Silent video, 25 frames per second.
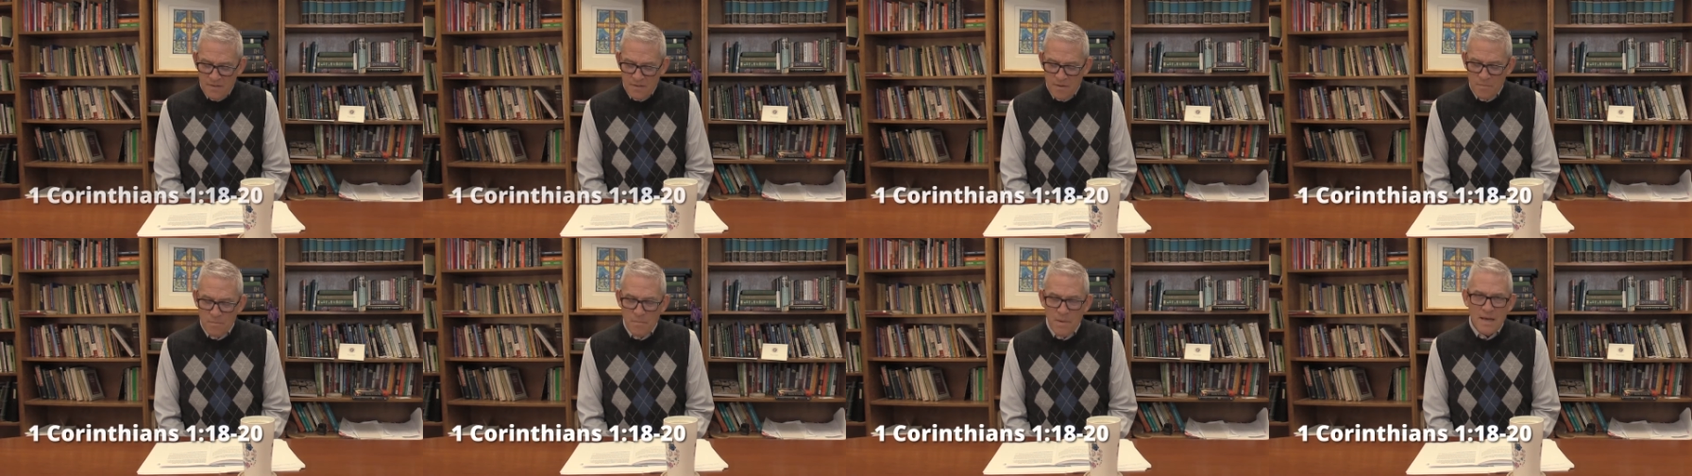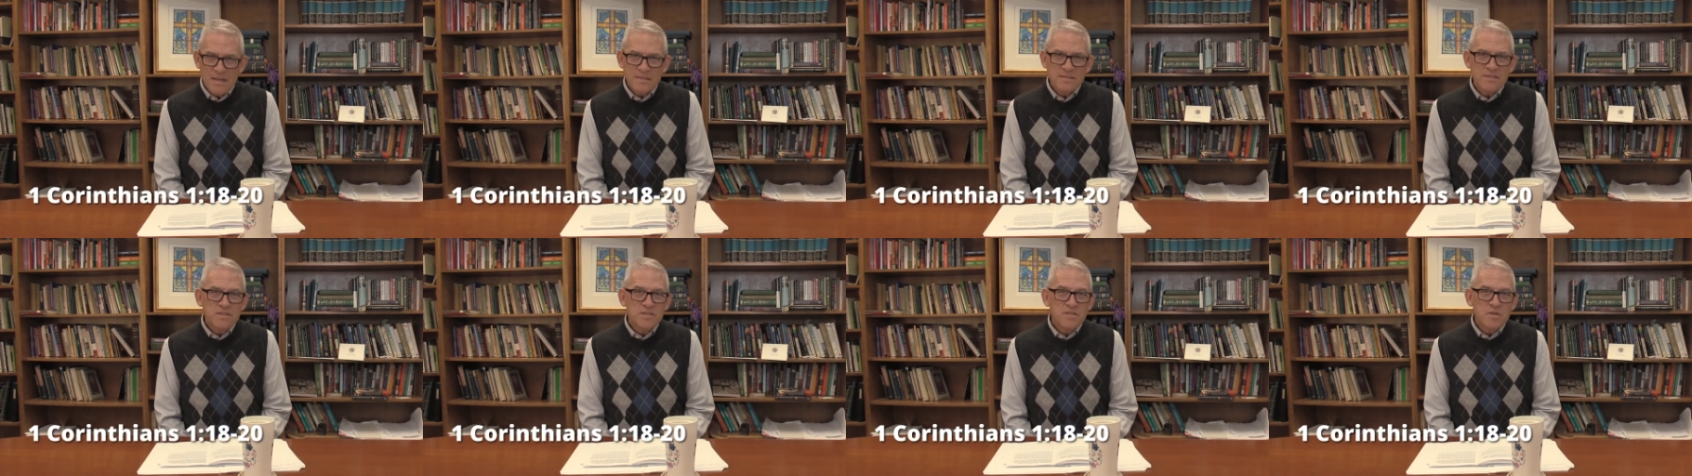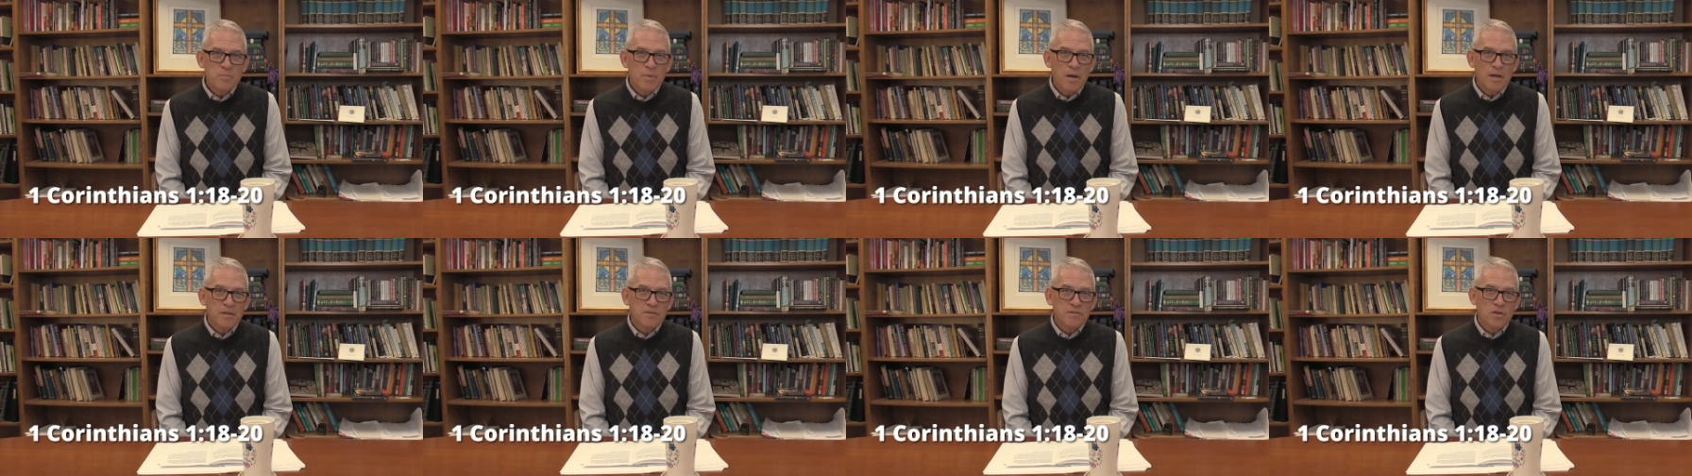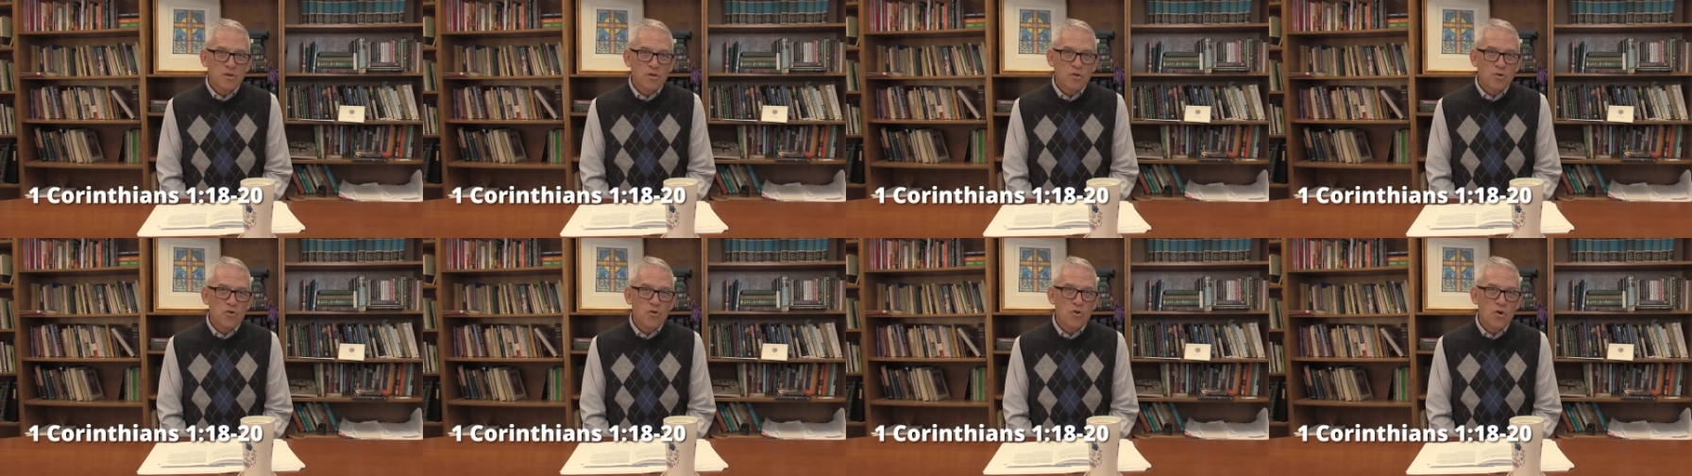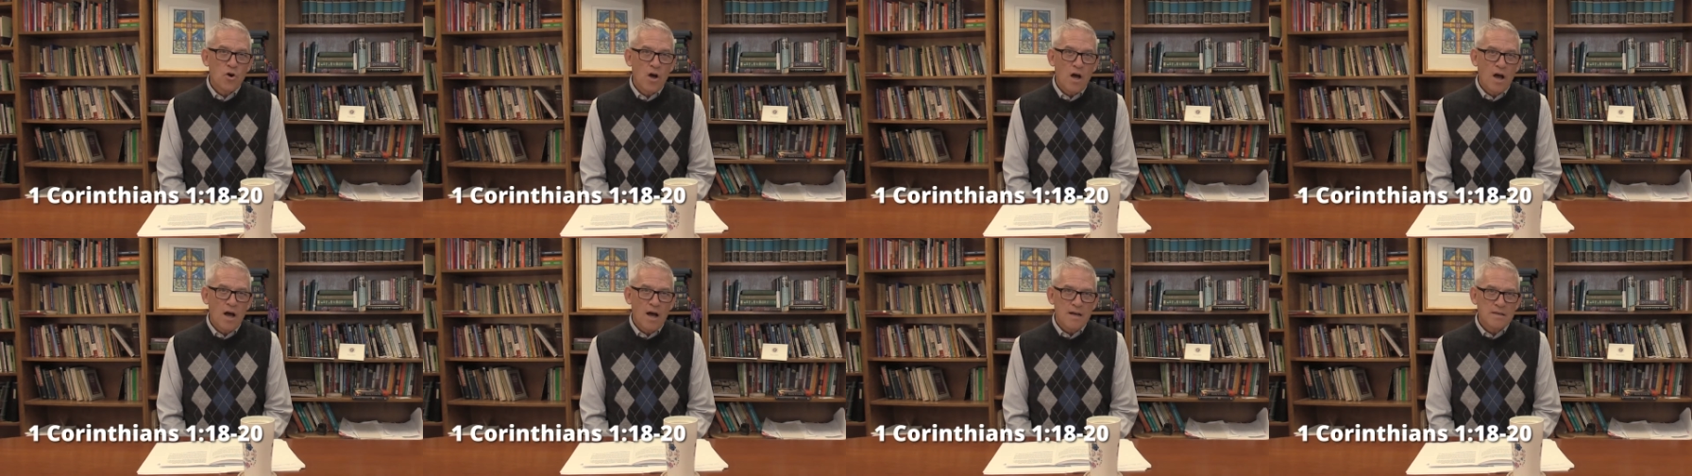The message about the
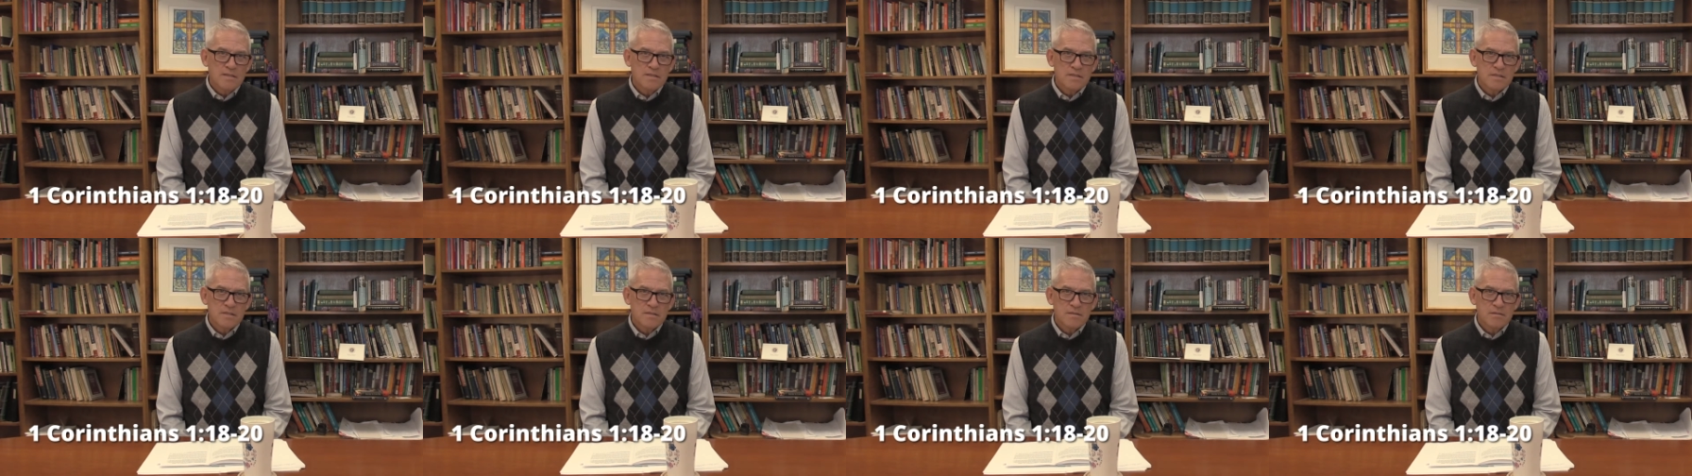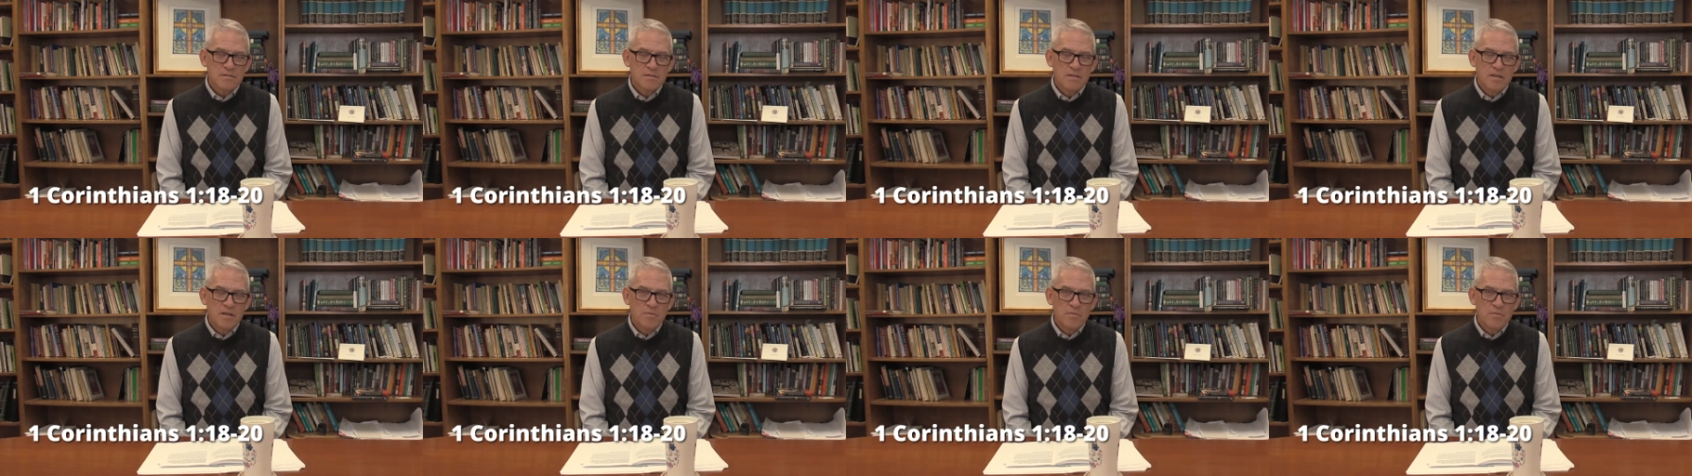cross,